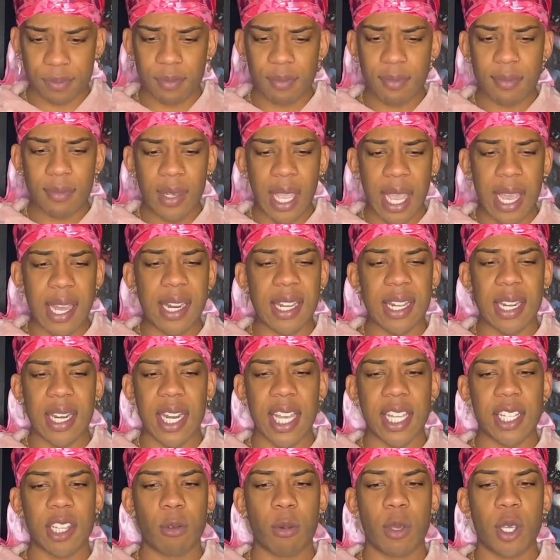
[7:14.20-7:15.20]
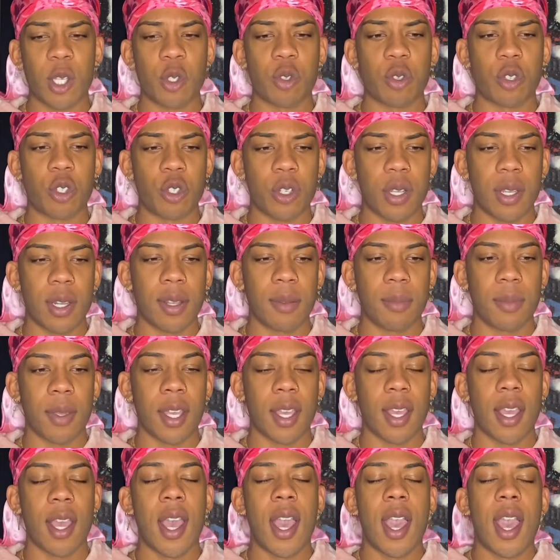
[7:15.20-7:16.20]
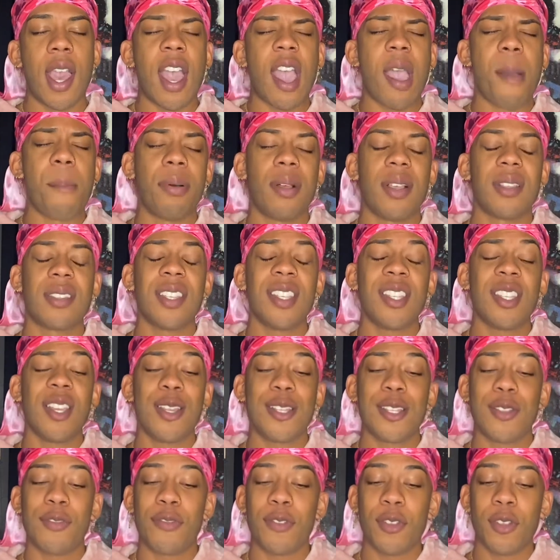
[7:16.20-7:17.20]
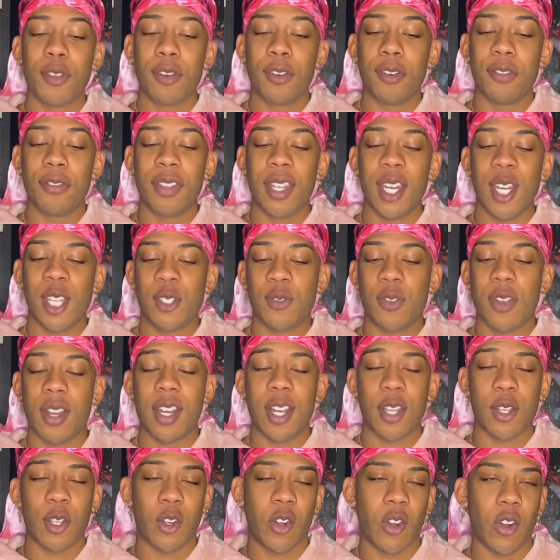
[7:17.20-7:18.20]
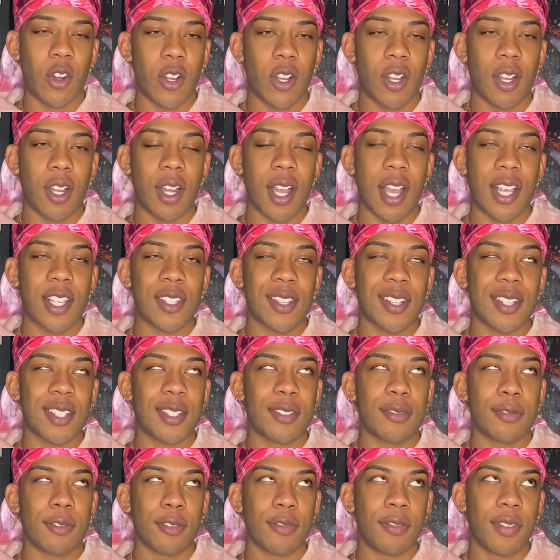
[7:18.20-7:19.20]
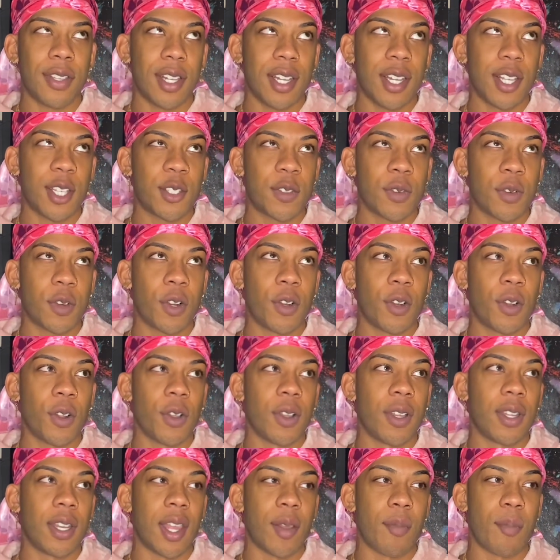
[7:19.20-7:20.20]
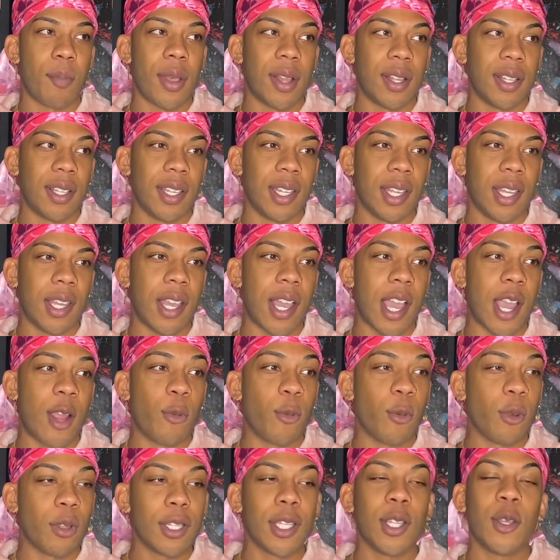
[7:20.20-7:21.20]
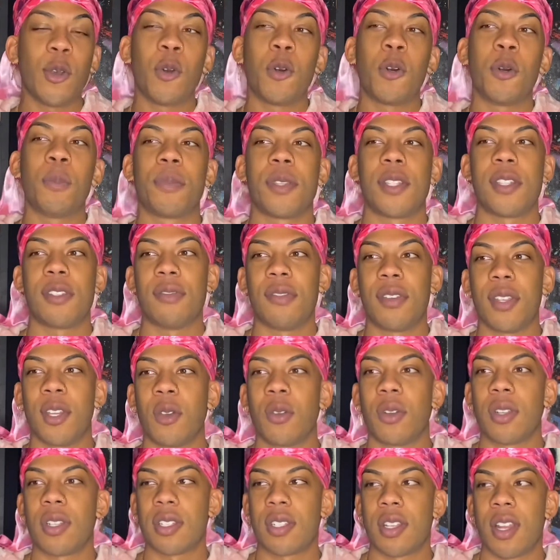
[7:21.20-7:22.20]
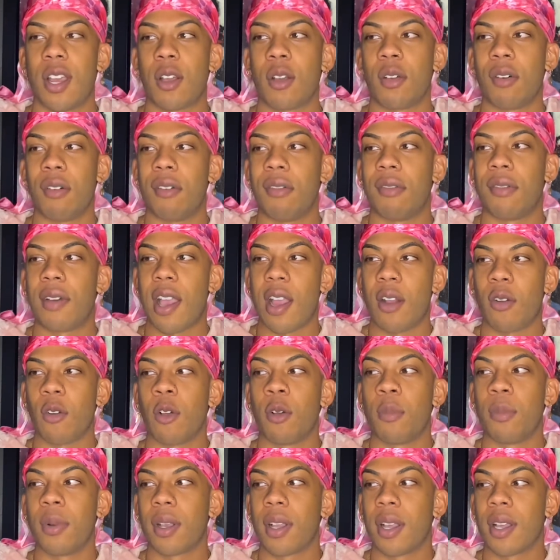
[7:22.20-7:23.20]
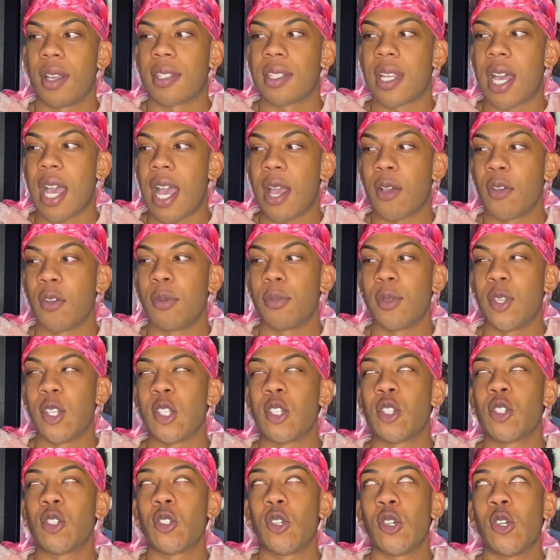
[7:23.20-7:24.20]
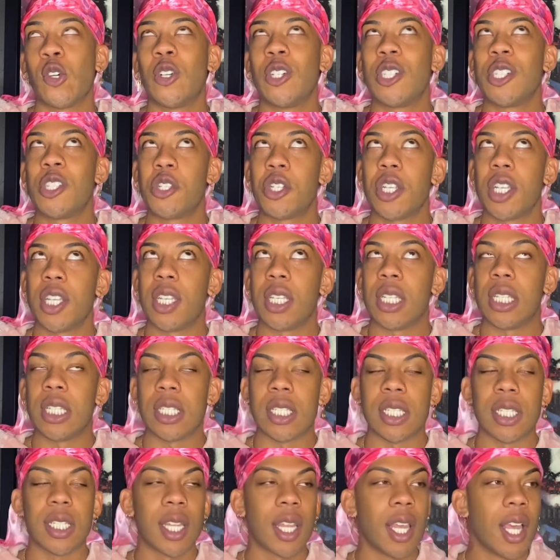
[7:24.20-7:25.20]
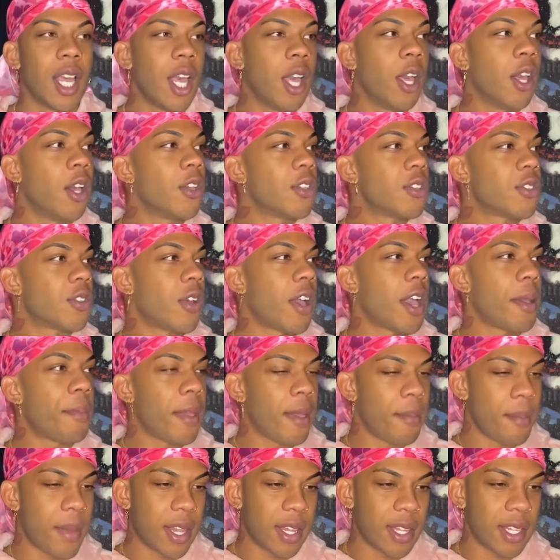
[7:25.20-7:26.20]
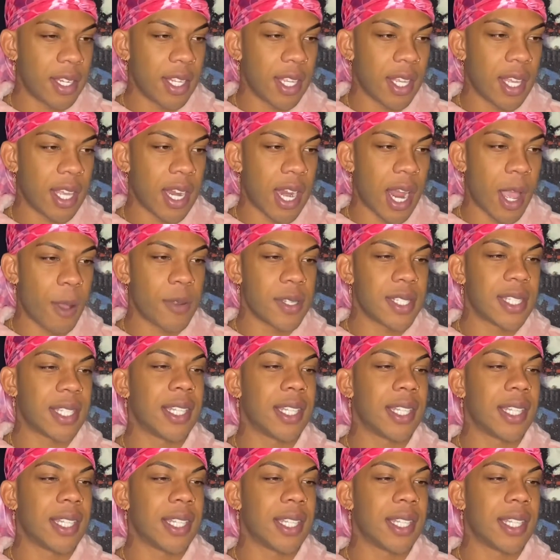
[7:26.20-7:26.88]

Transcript: I didn't like the way she was treating me. And plus, I started to feel feelings for another girl. I started to feel feelings for a girl named Melody. I really hope this video does not go viral because I would be so cheesed. So I met Melody and I was